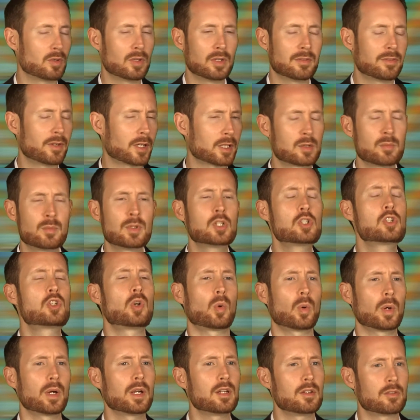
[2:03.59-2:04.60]
In fact, the
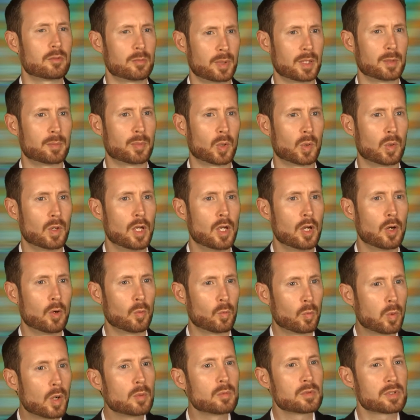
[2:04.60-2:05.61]
majority of people
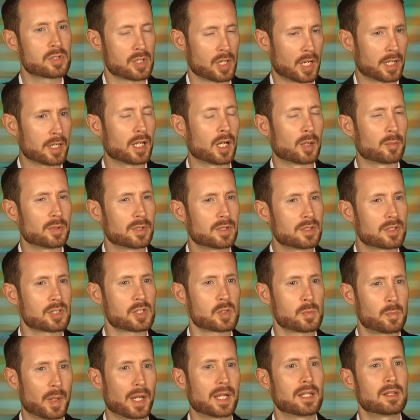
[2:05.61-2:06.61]
won't sign up
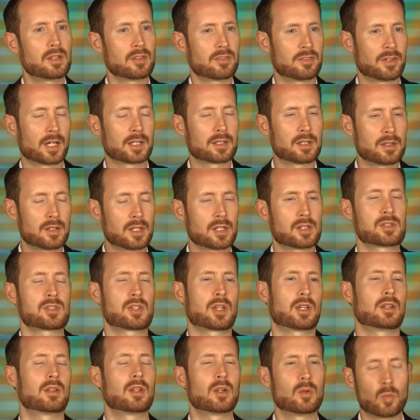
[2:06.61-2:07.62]
despite the fact that they
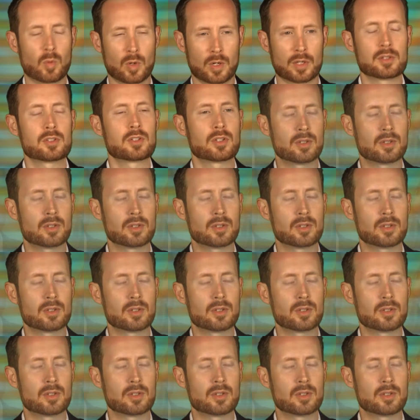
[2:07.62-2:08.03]
say they want